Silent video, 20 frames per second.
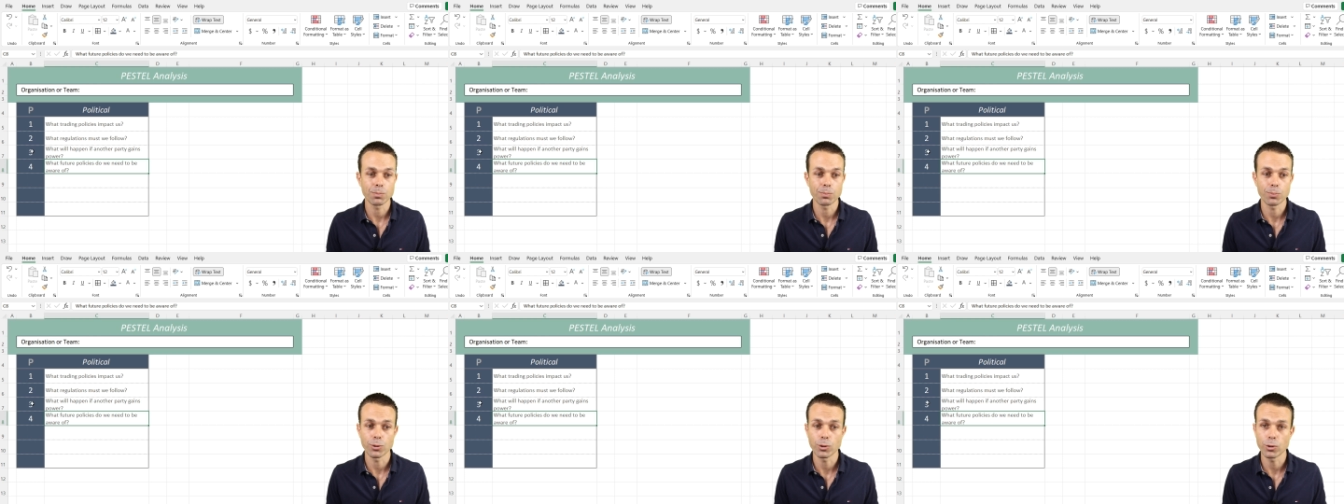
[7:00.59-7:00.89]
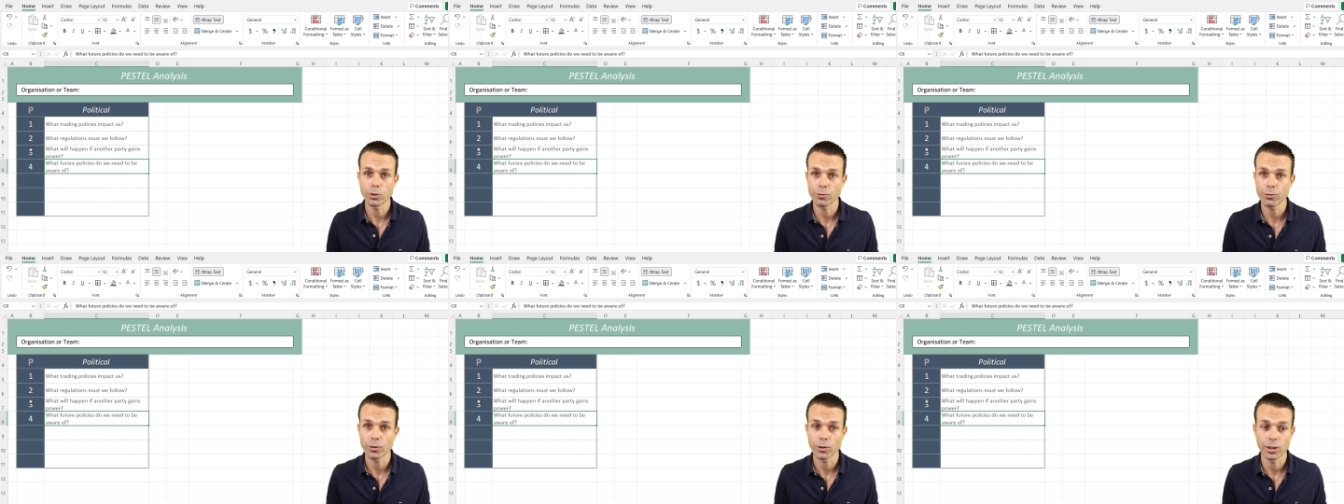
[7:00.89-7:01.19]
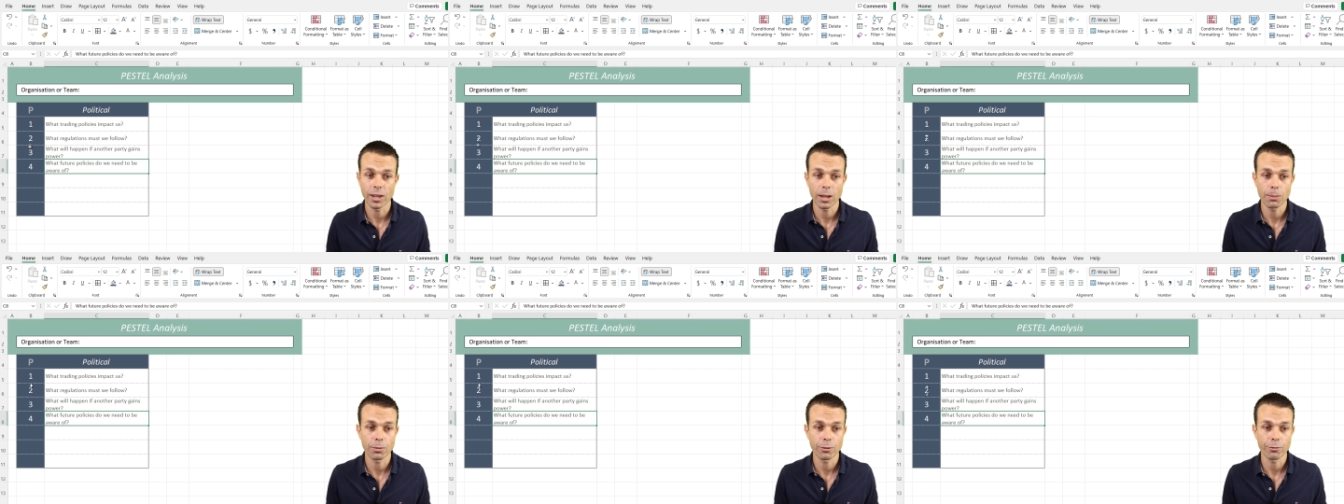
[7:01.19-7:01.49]
beautiful
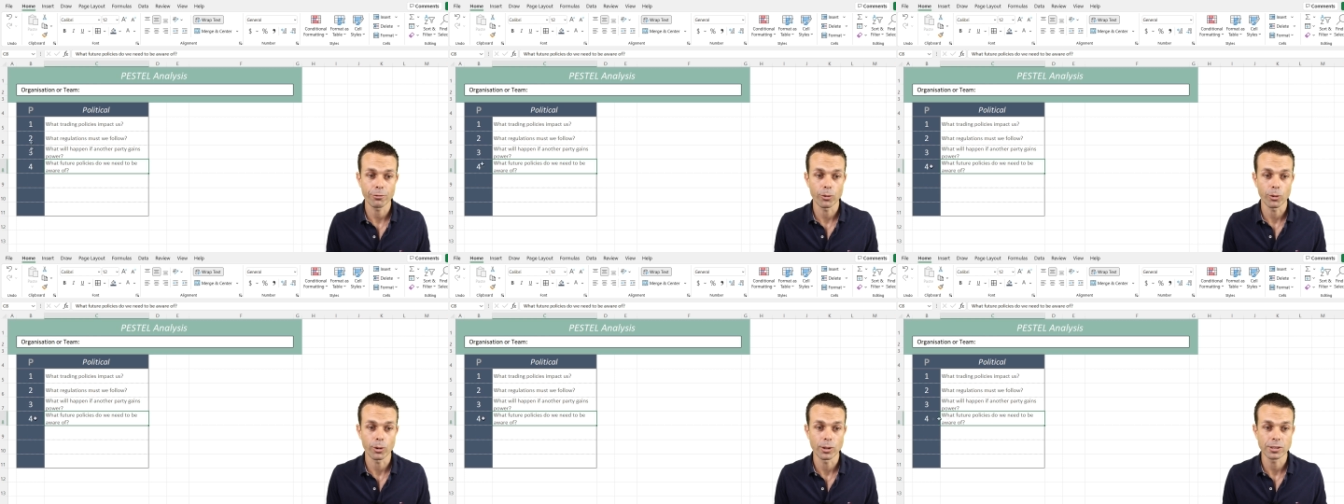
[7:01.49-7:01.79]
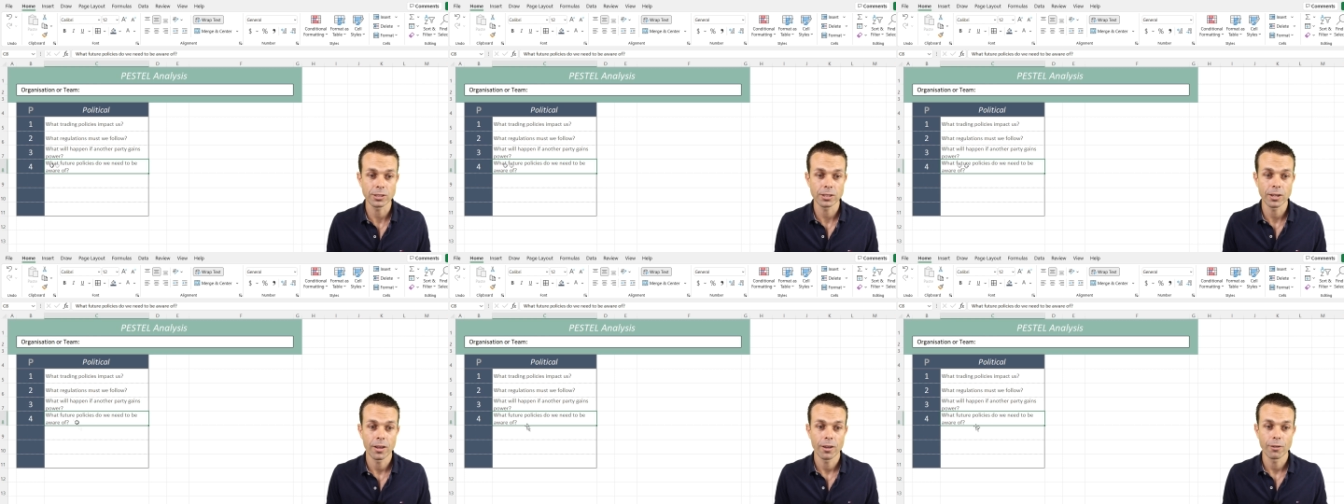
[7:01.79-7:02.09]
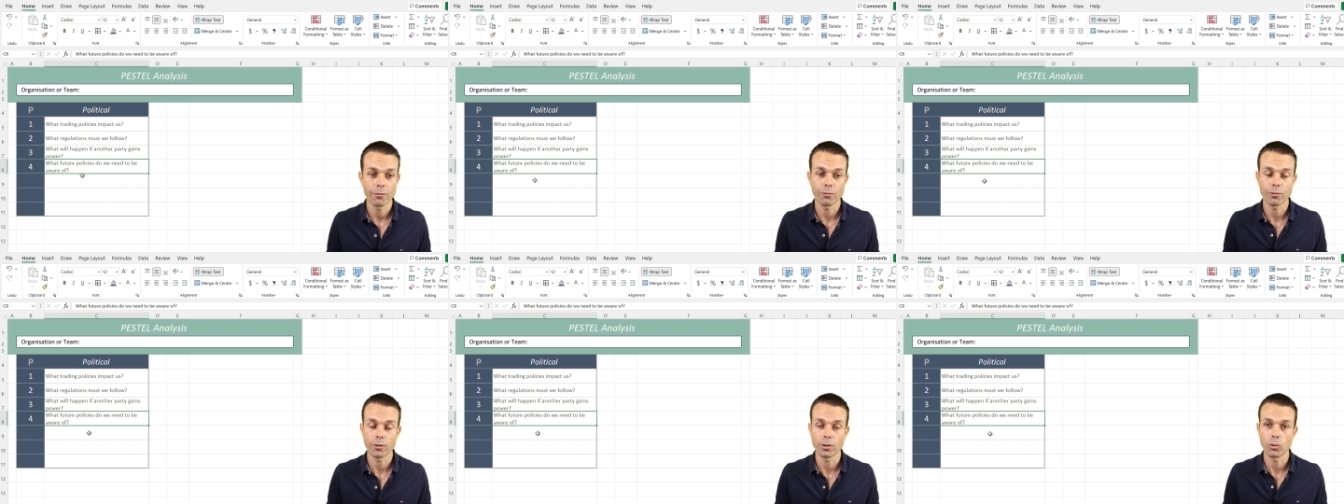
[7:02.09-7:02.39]
number for us
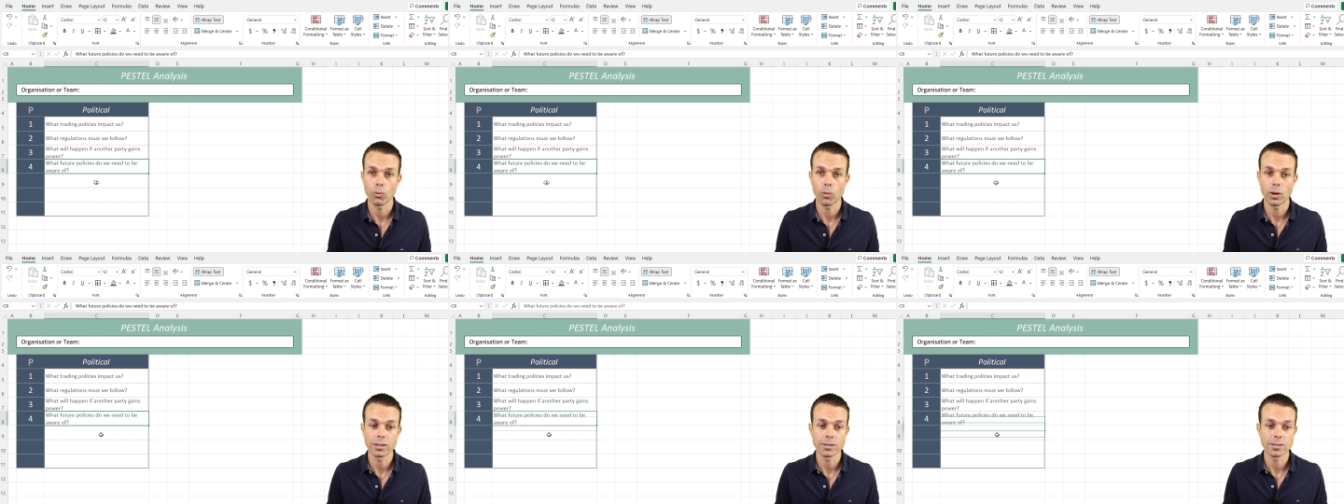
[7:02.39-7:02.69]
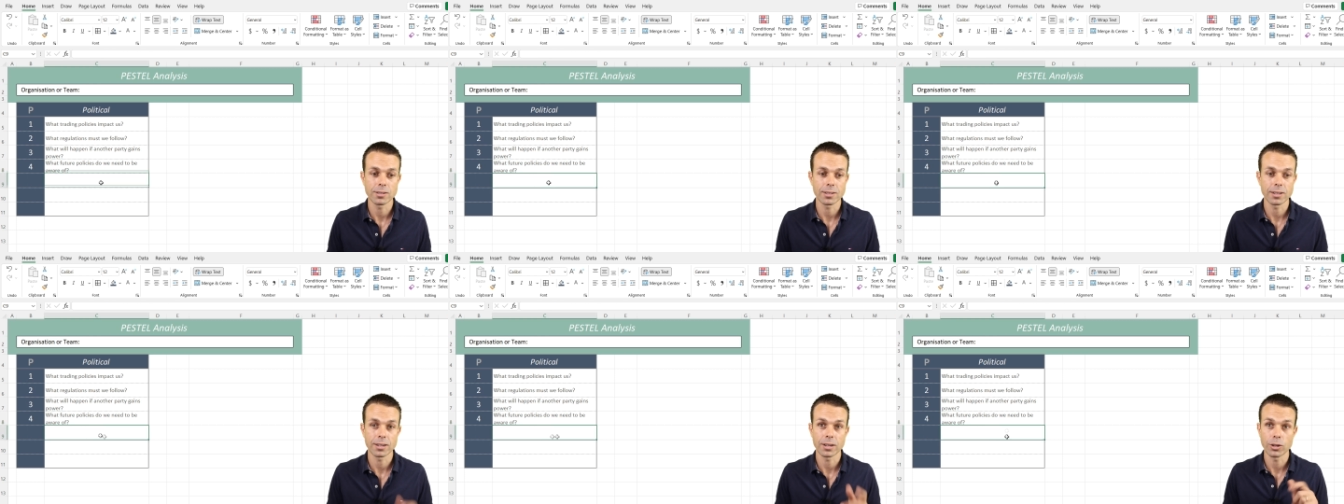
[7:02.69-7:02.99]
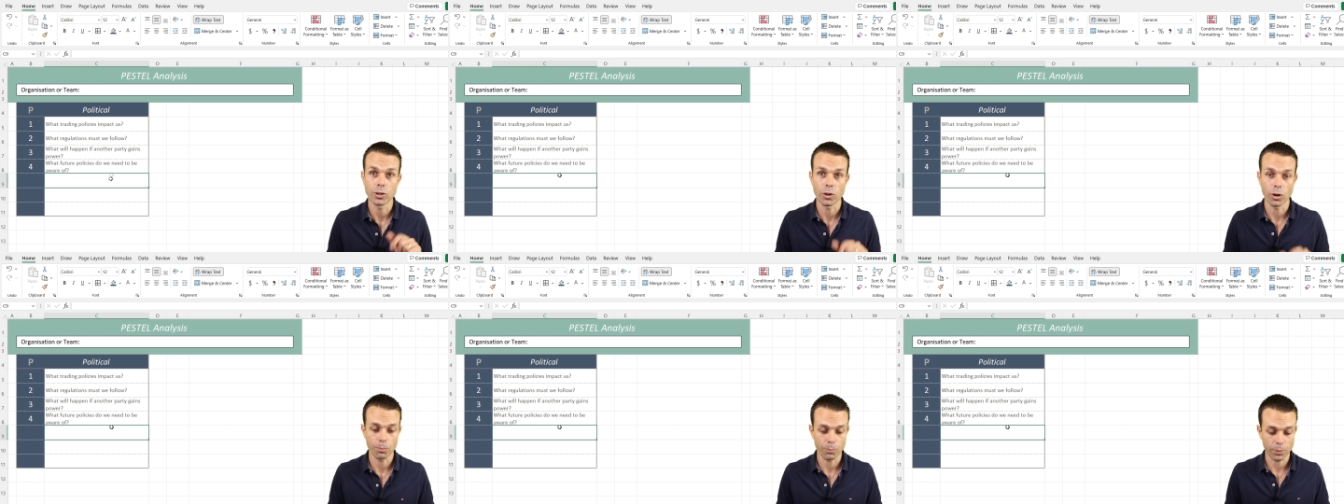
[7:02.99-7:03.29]
for the ones that are
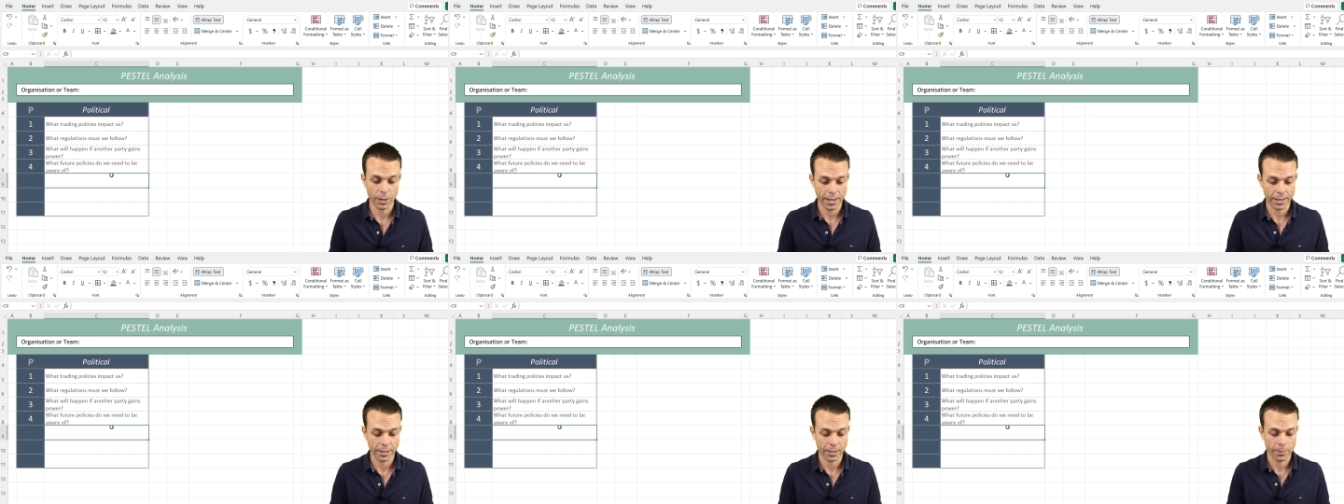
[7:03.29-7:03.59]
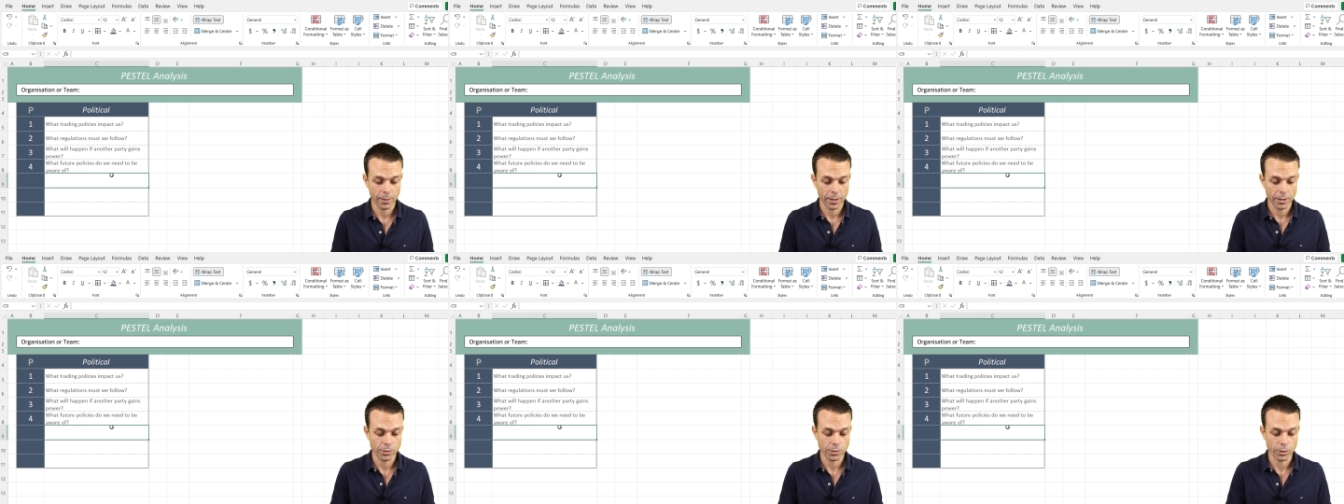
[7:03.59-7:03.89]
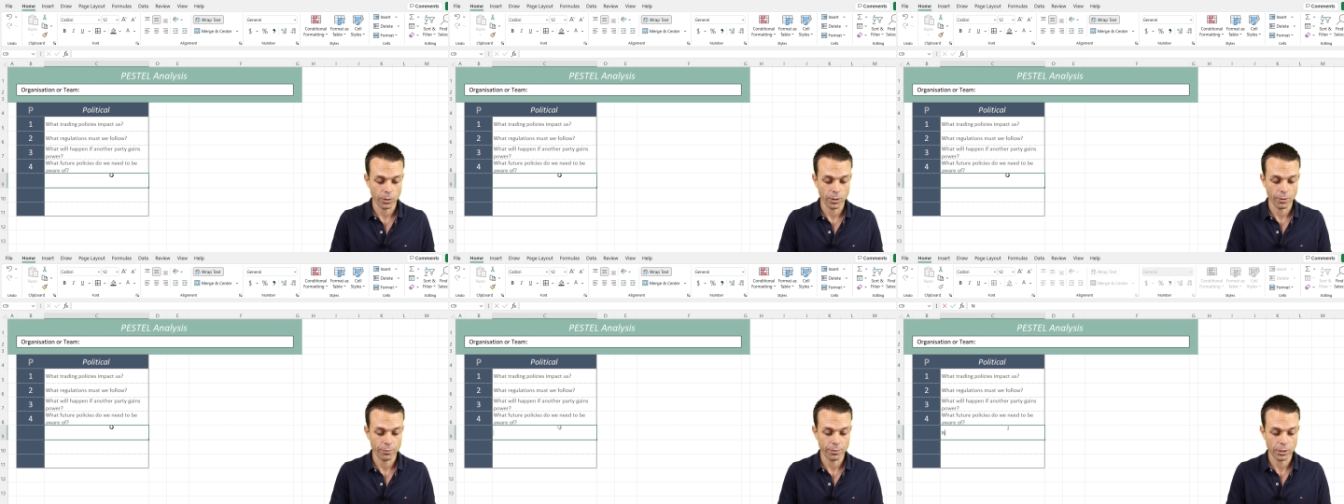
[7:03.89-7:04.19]
not blank.
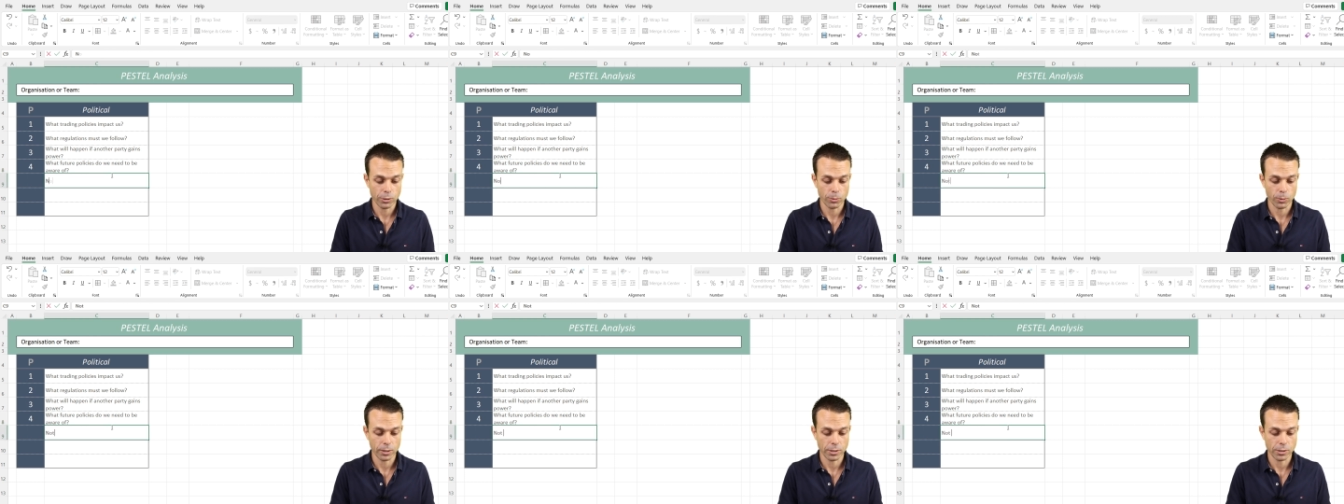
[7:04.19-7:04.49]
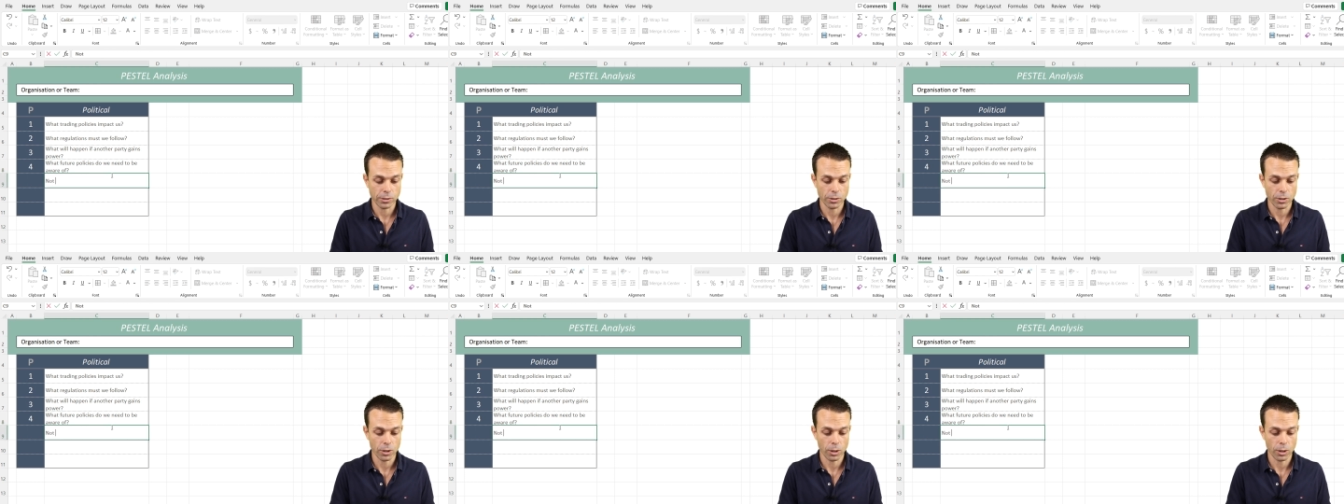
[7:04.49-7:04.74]
So if this one is